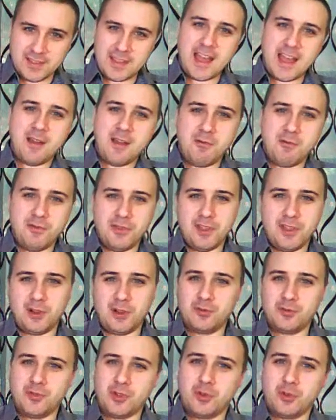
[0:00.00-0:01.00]
That and
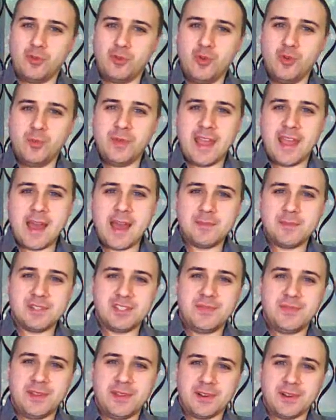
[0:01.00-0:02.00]
the gloomy
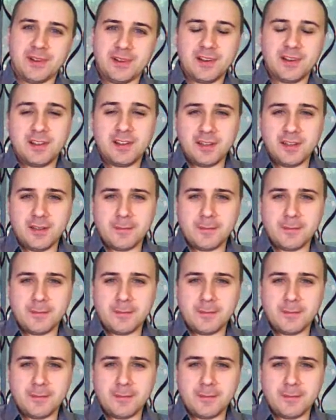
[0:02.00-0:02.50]
atmosphere